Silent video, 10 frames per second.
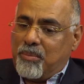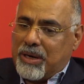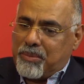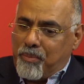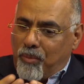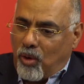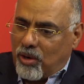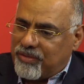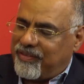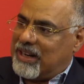But
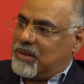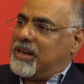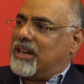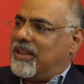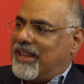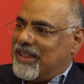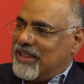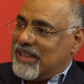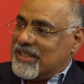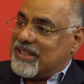more fundamental
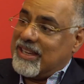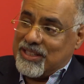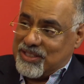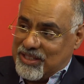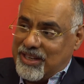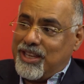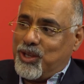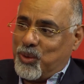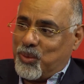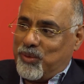than these is
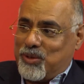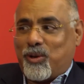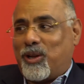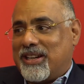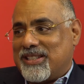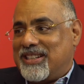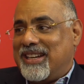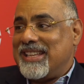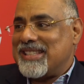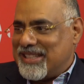DQ, which we call it as a
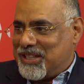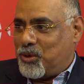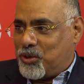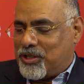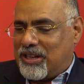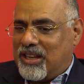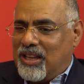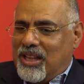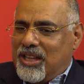decency quotient.